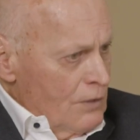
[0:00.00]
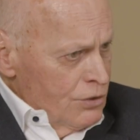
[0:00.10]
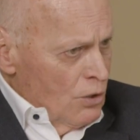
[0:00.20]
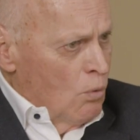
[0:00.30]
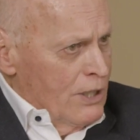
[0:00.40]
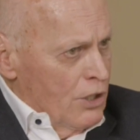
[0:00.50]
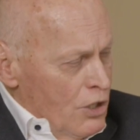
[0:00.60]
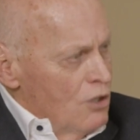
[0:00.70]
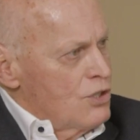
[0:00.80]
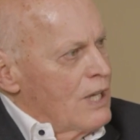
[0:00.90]
So when you
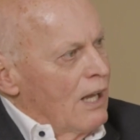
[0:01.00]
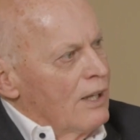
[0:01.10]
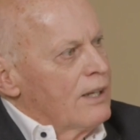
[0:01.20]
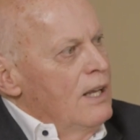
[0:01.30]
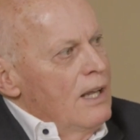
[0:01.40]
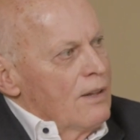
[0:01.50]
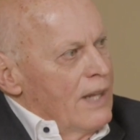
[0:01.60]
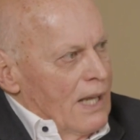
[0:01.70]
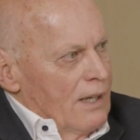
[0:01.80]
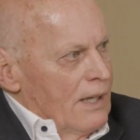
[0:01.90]
do sell it,
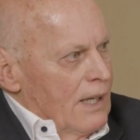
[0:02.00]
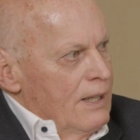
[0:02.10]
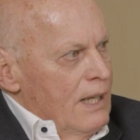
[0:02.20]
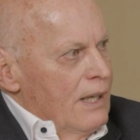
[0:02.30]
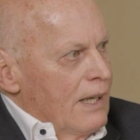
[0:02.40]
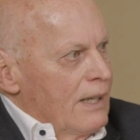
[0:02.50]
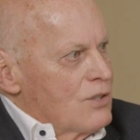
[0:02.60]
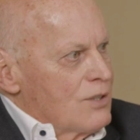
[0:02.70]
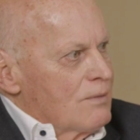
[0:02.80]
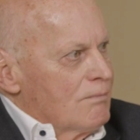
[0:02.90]
then
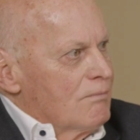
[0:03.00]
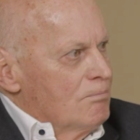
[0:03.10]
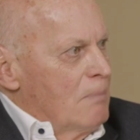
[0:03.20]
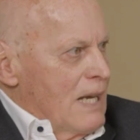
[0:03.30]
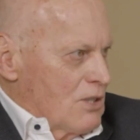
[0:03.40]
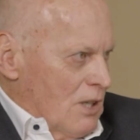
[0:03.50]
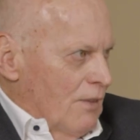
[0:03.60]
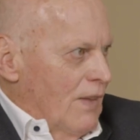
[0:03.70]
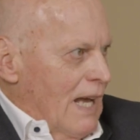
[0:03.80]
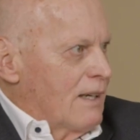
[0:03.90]
it's based
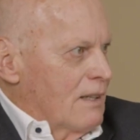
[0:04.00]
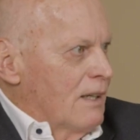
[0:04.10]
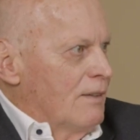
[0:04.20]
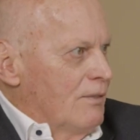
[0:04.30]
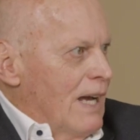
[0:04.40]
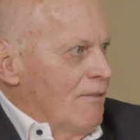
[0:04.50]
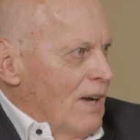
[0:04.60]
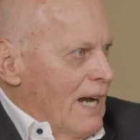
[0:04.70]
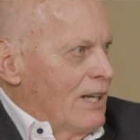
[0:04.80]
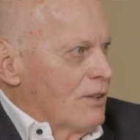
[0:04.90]
on that
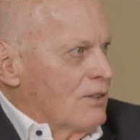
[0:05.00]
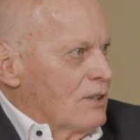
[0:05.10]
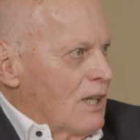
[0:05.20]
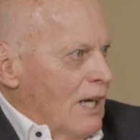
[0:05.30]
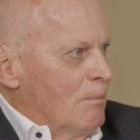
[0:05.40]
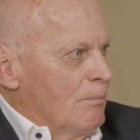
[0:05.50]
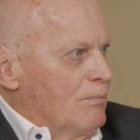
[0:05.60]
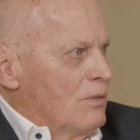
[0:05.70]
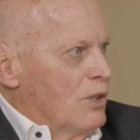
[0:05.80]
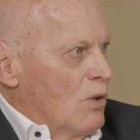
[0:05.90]
value at the time
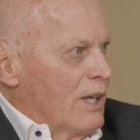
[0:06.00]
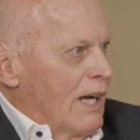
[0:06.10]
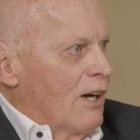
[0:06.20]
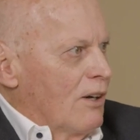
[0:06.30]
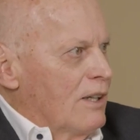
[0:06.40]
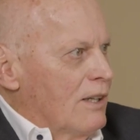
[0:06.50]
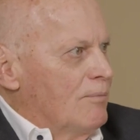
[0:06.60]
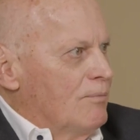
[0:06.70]
you inherited.